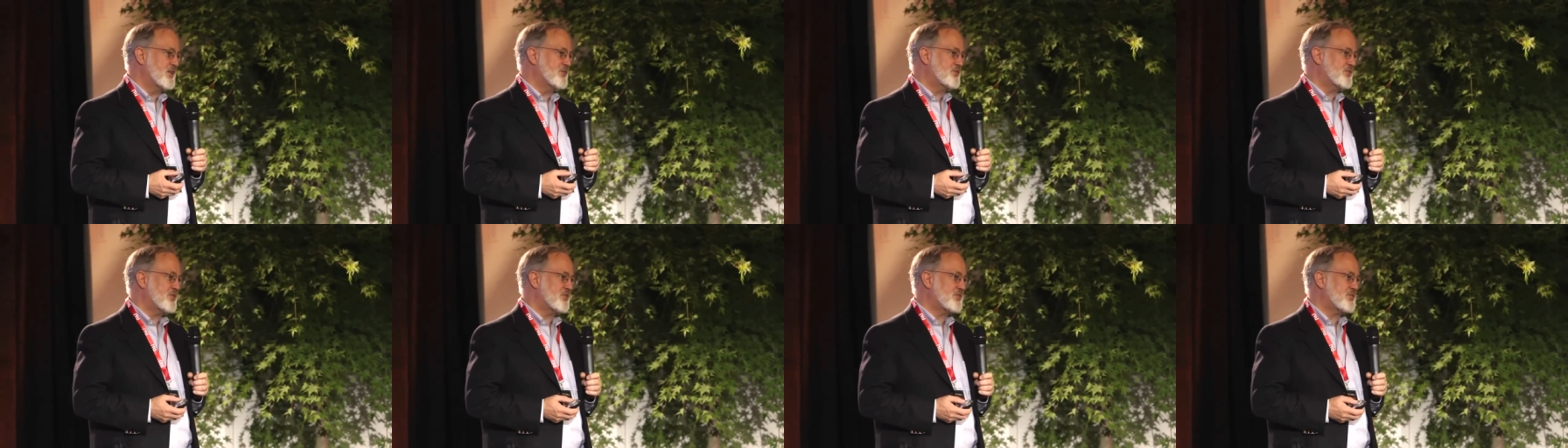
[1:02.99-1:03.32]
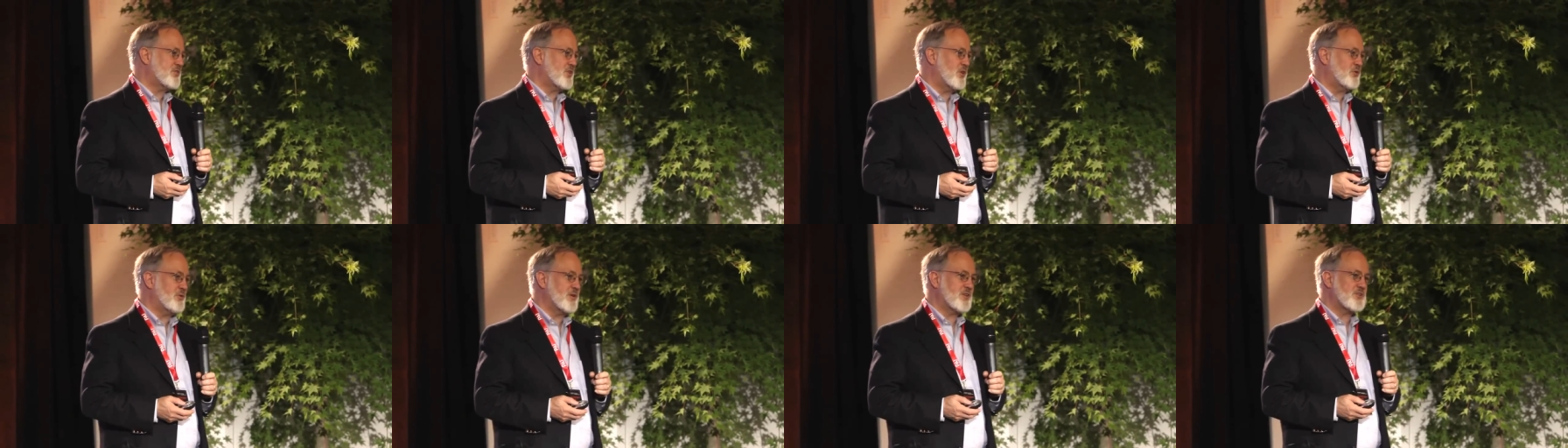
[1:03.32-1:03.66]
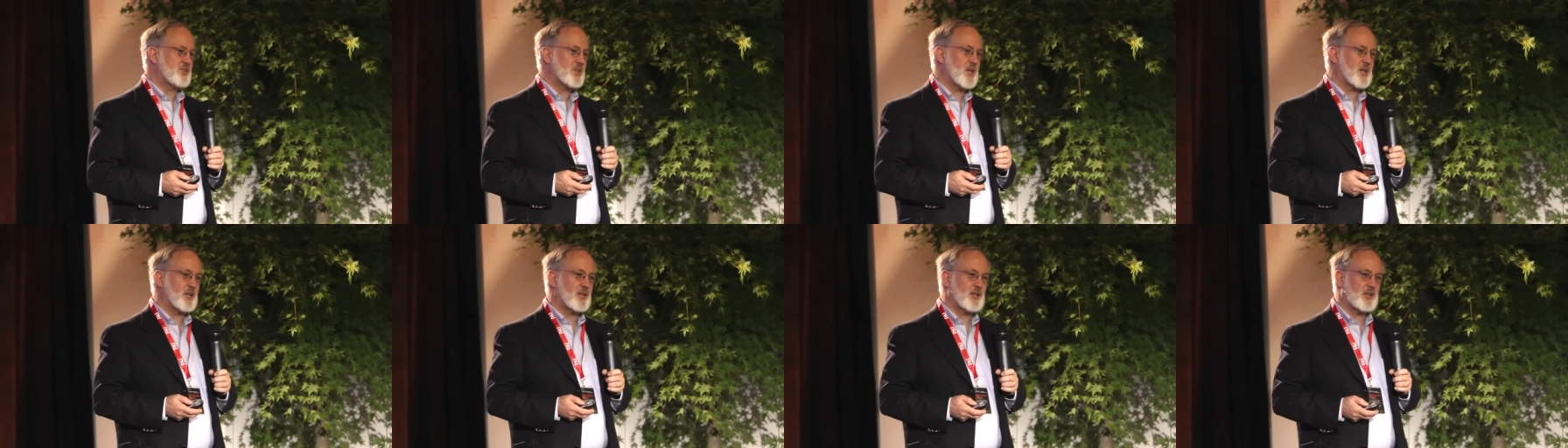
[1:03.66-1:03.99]
is just so
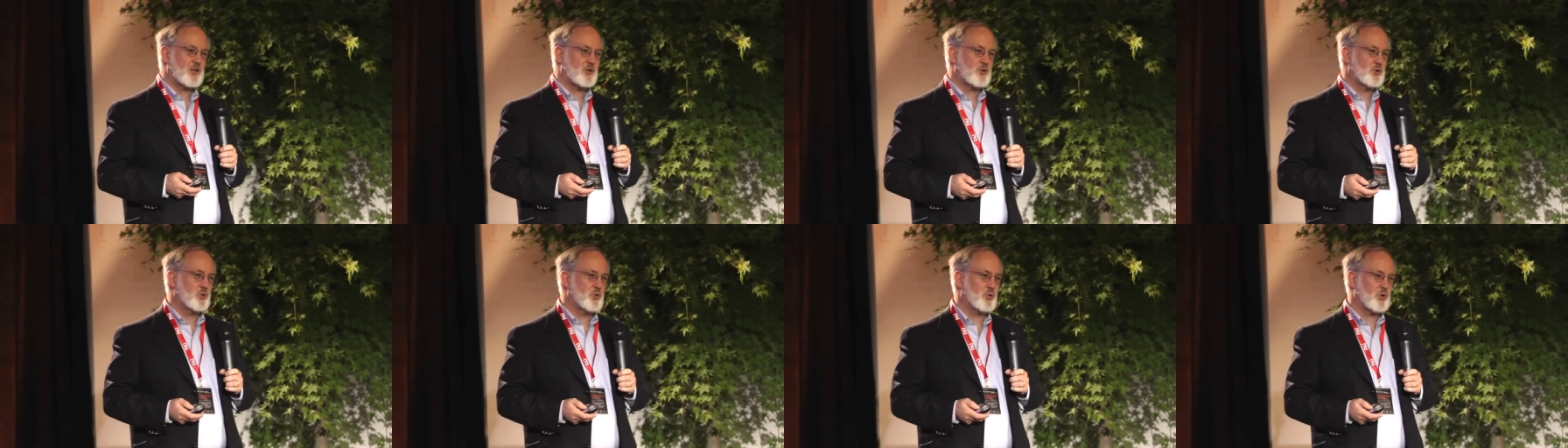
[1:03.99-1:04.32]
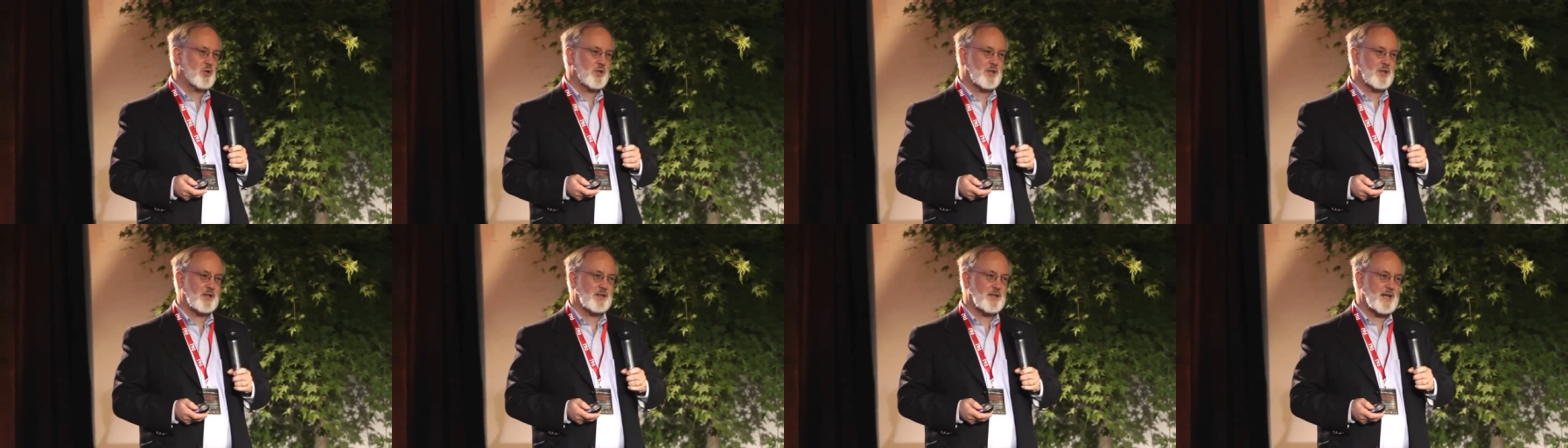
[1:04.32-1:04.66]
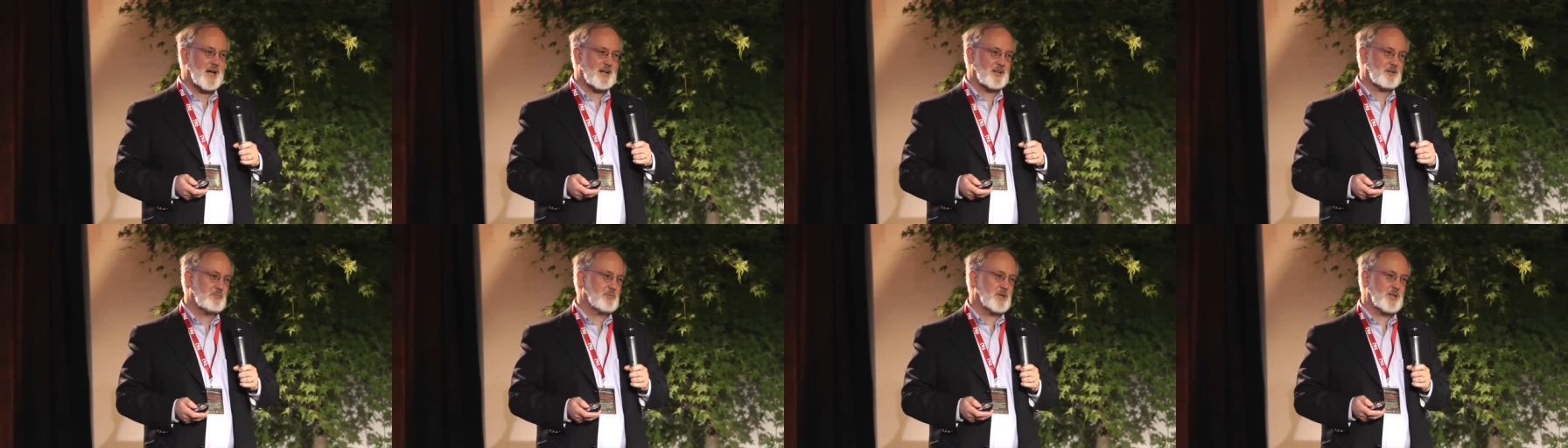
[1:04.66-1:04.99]
insanely cool that
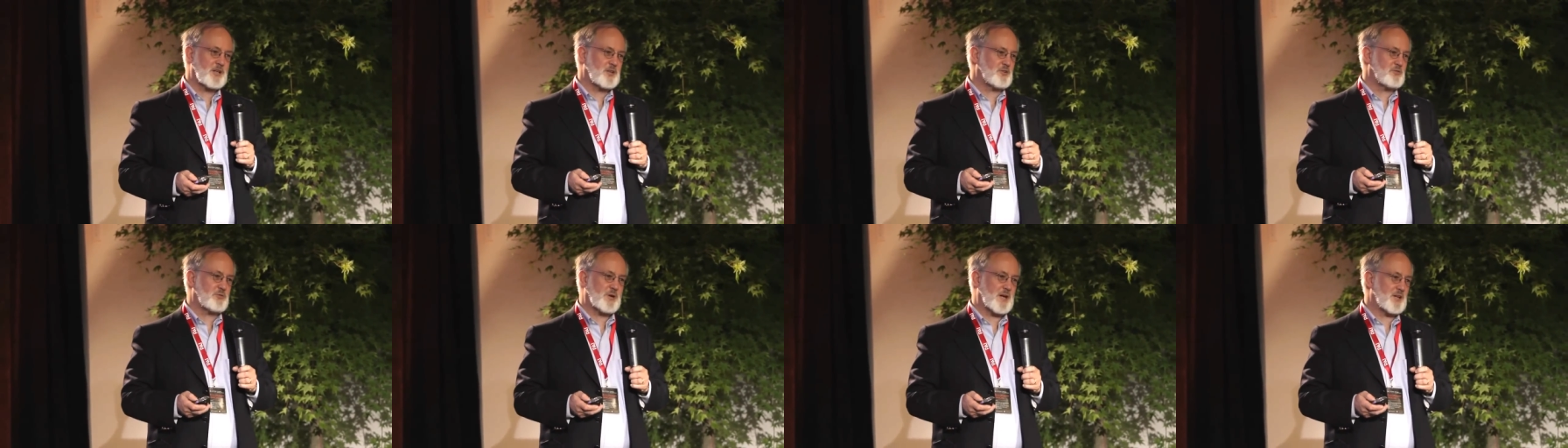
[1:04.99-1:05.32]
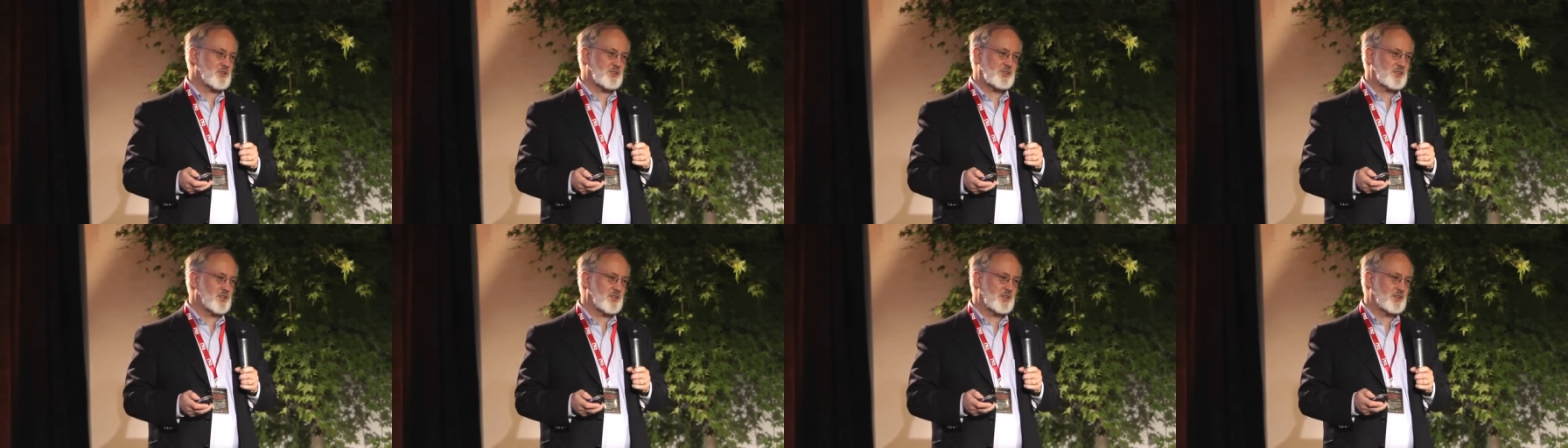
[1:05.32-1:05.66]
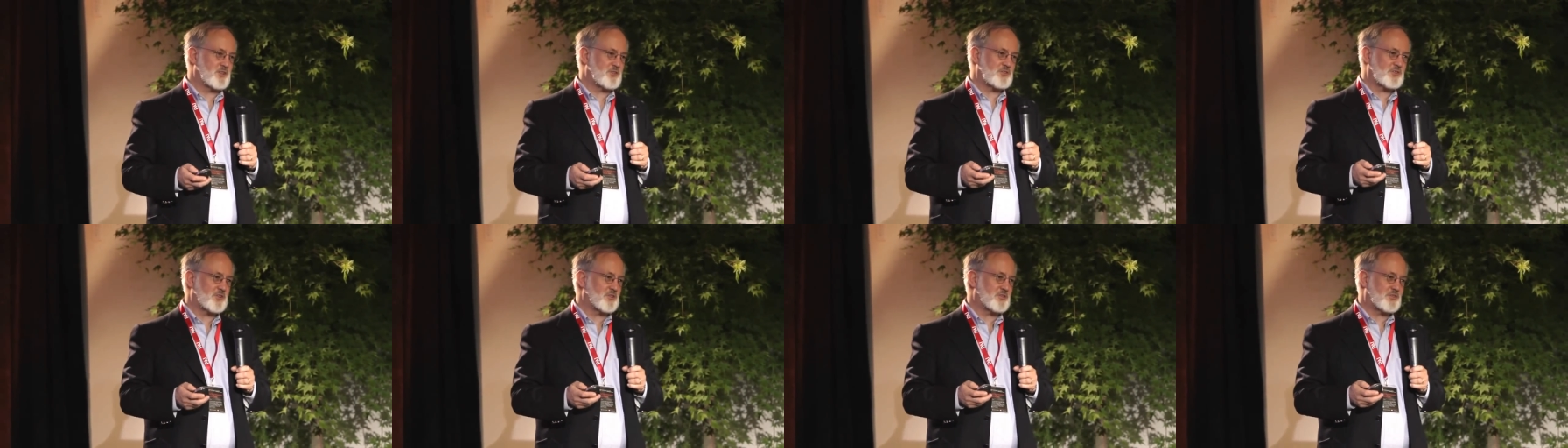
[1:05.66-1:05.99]
not to be interested
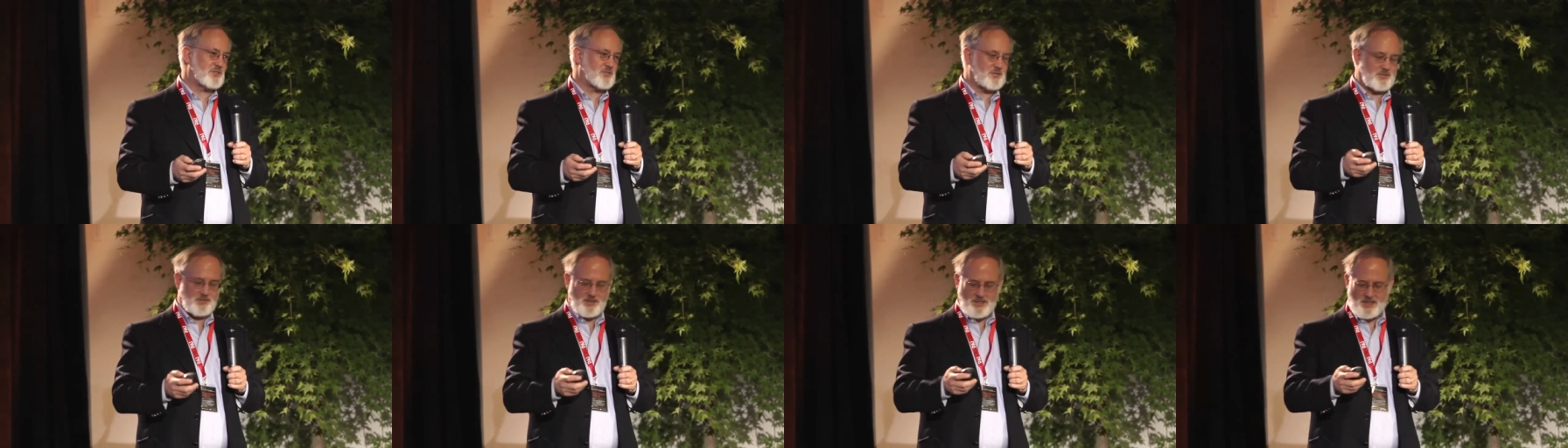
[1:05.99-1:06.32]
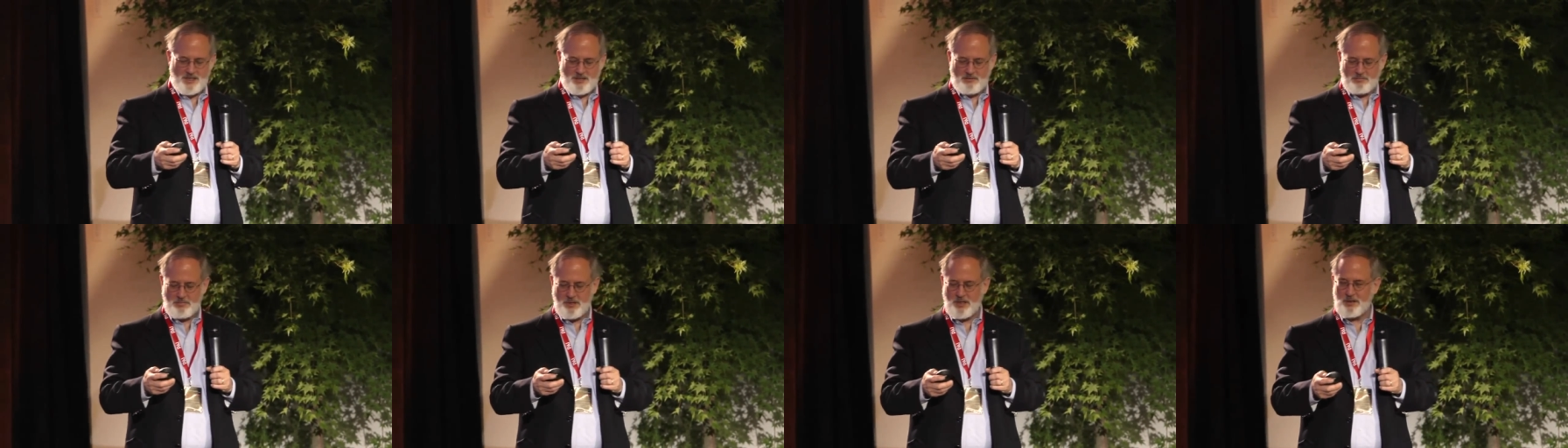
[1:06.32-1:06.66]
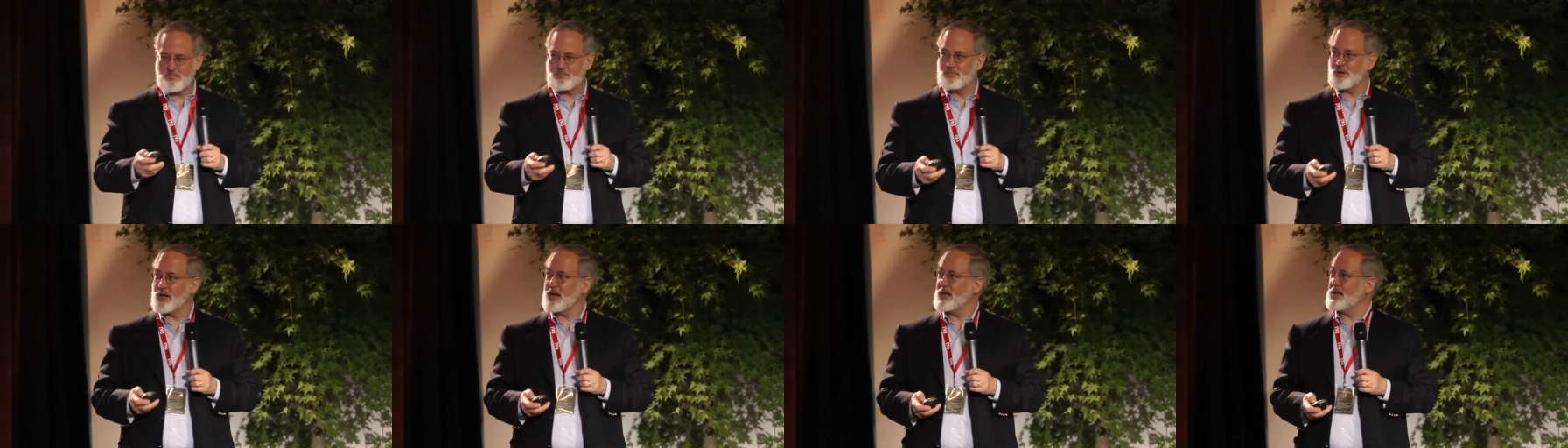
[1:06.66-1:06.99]
is just to
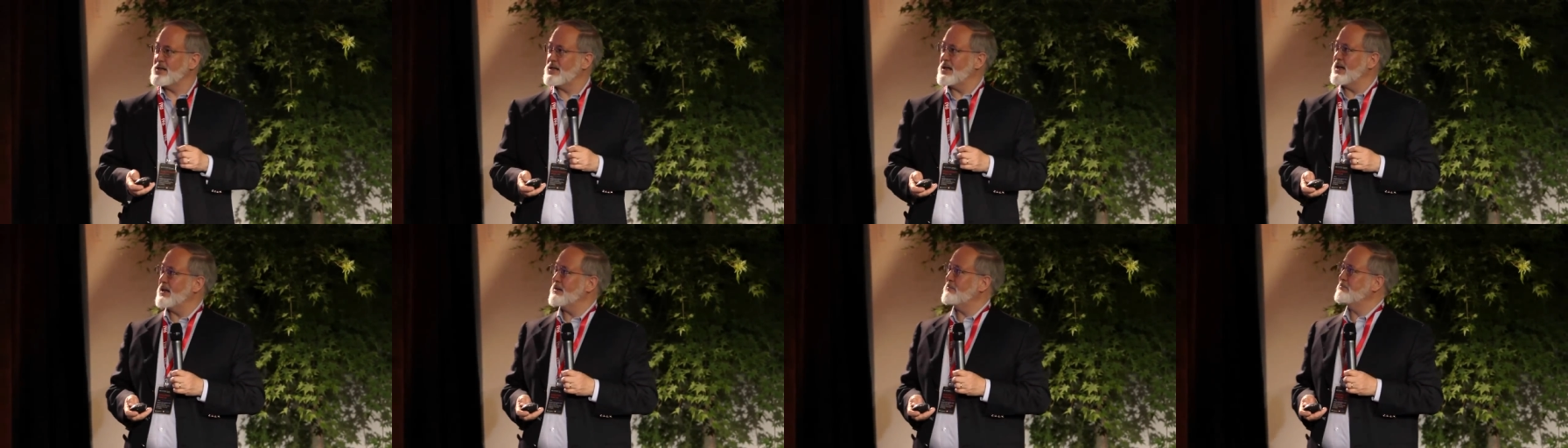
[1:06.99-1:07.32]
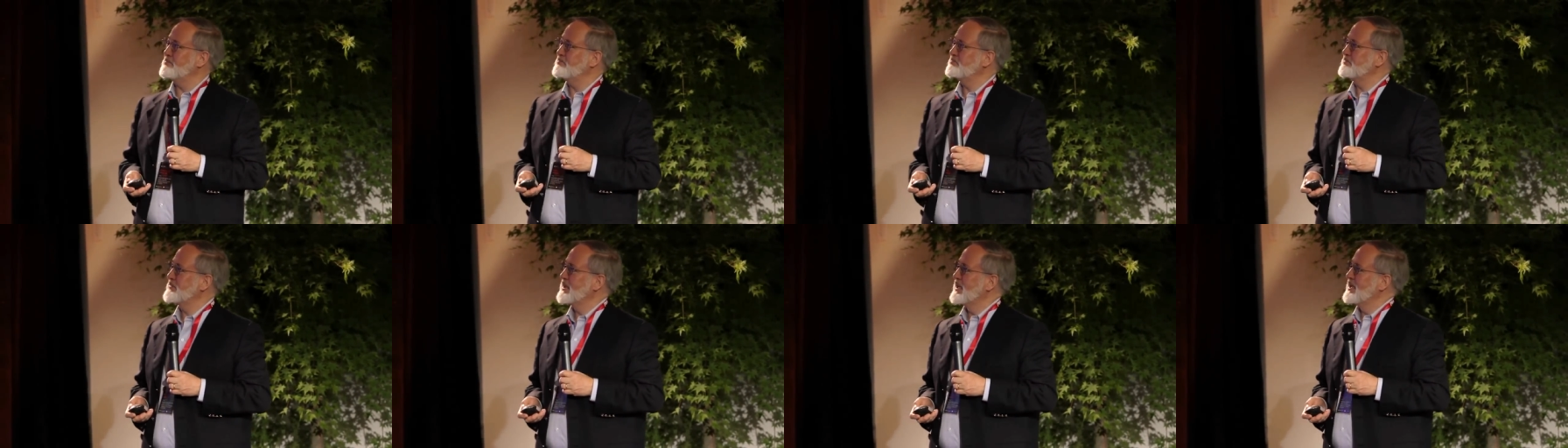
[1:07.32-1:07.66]
be brain dead.